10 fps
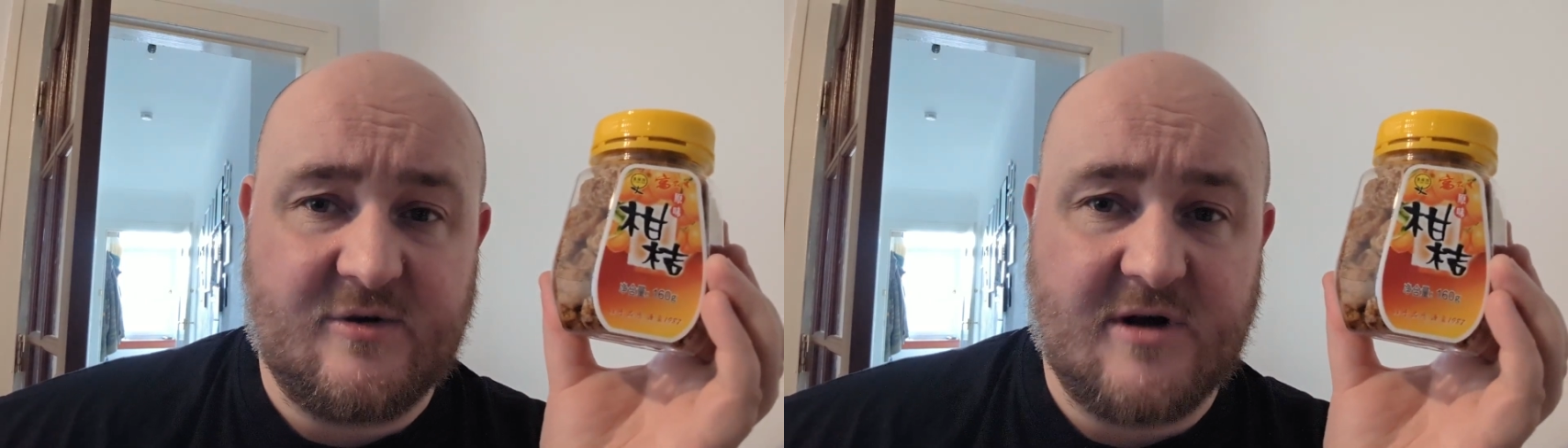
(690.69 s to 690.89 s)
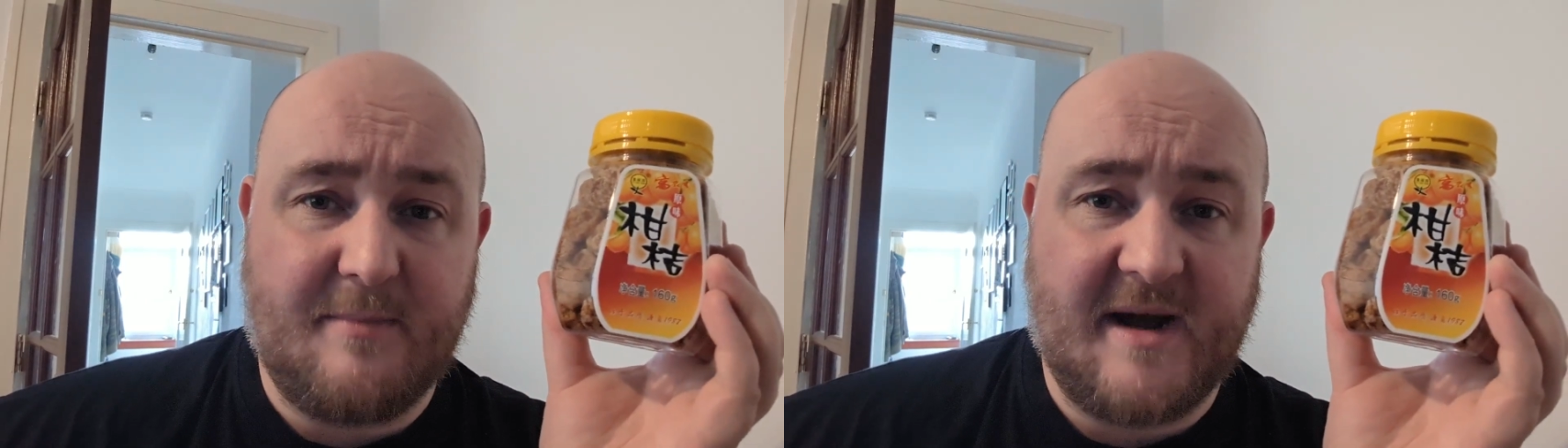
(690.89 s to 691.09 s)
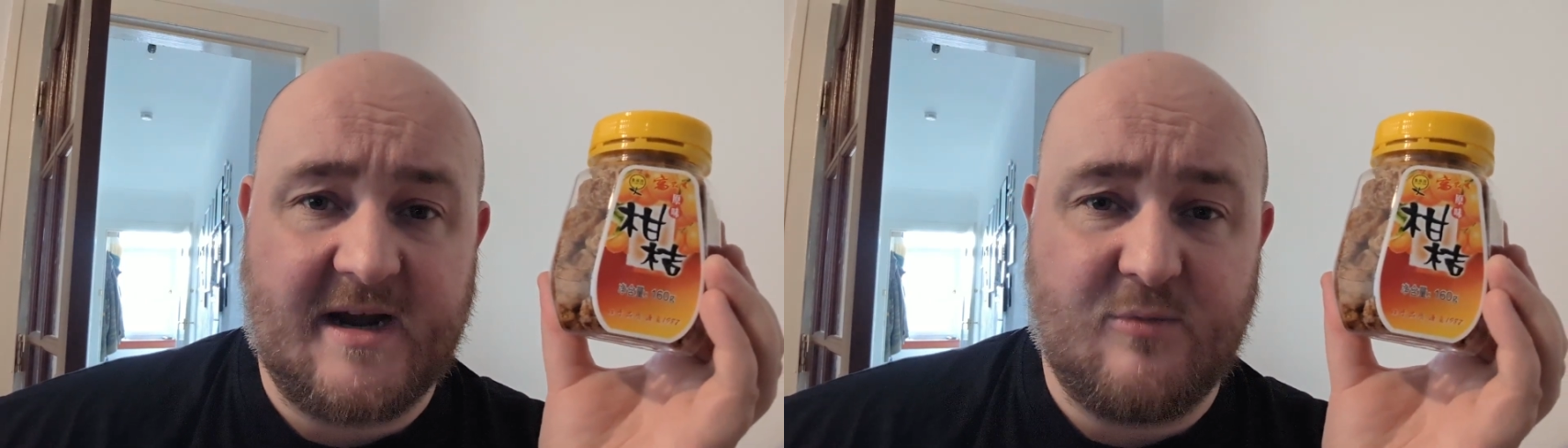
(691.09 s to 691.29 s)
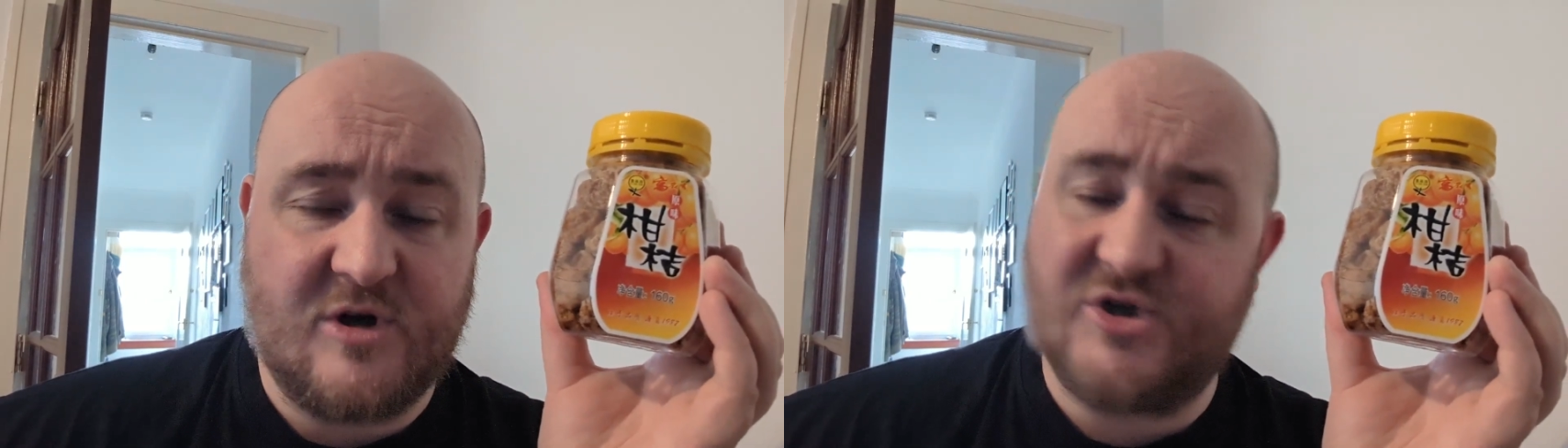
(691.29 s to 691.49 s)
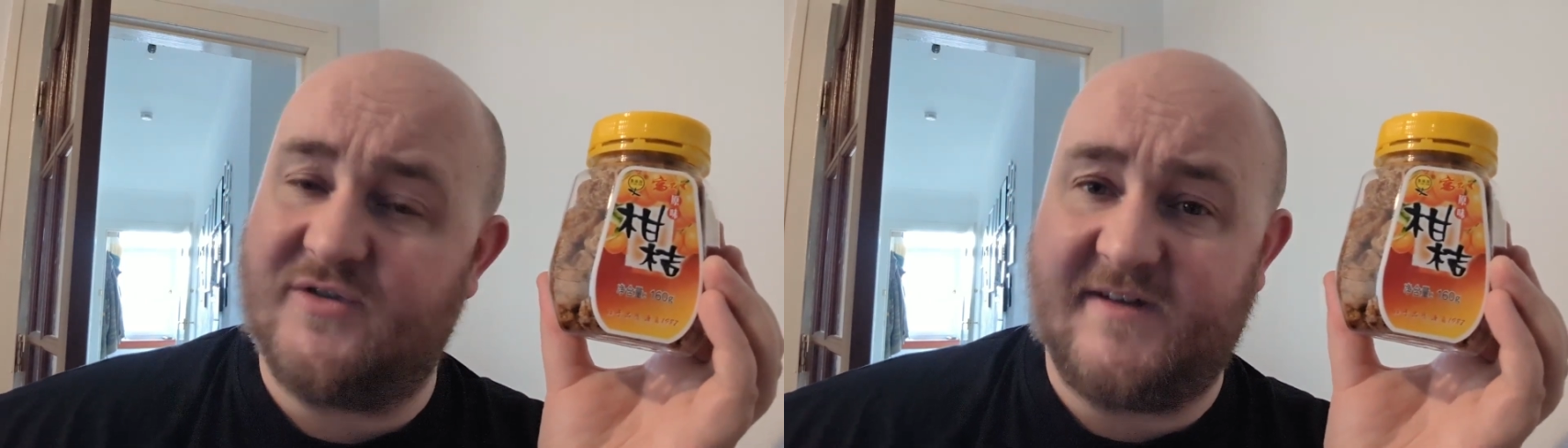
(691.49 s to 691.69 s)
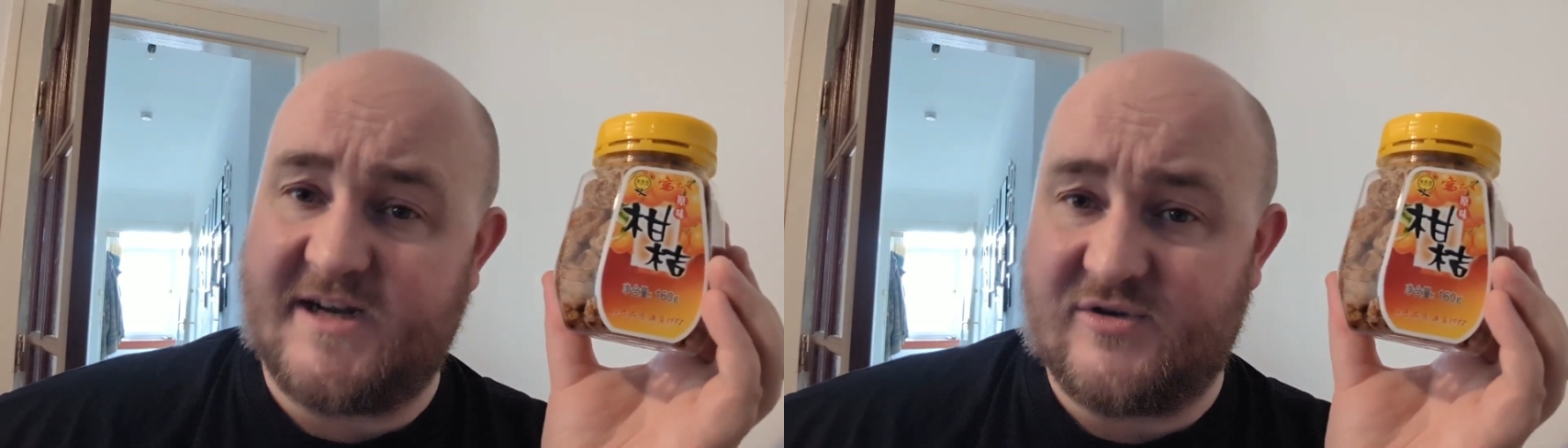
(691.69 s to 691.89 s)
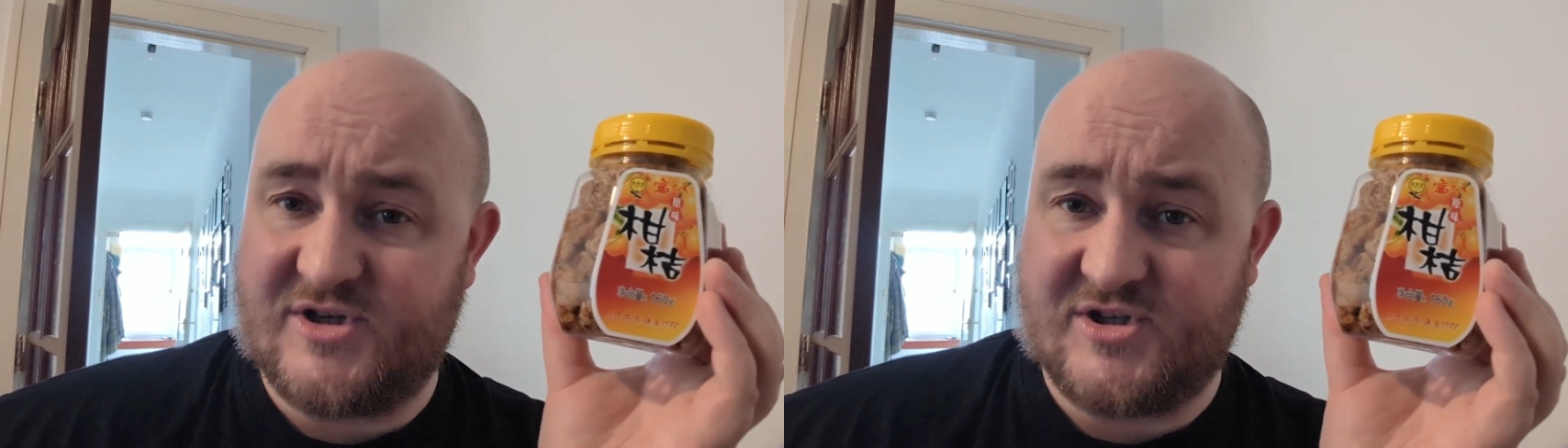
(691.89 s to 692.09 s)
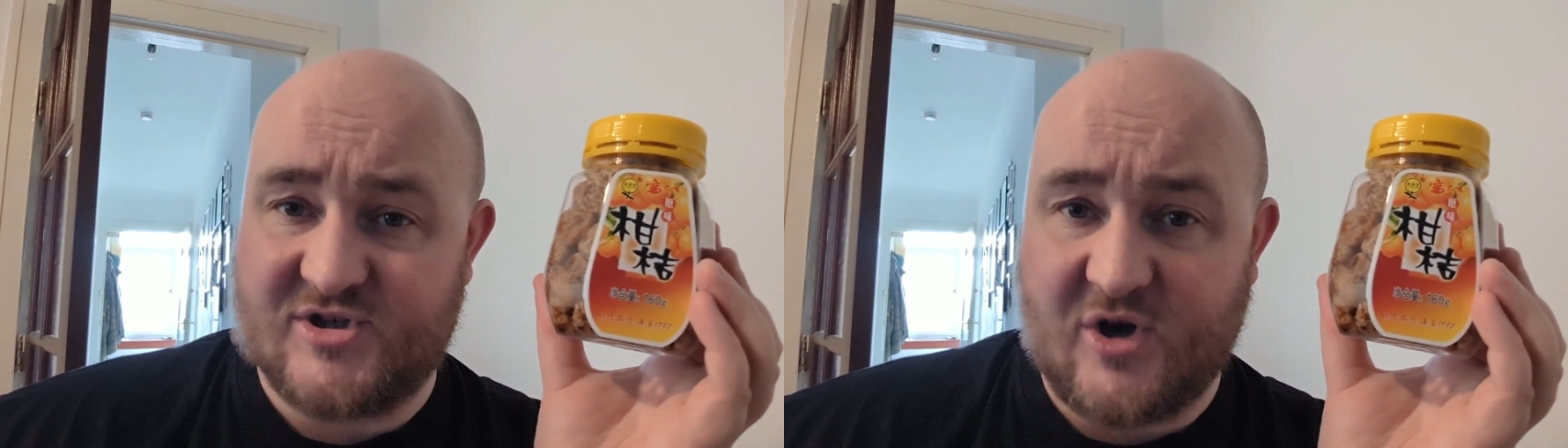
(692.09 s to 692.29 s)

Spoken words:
come back and watch all the videos, because there's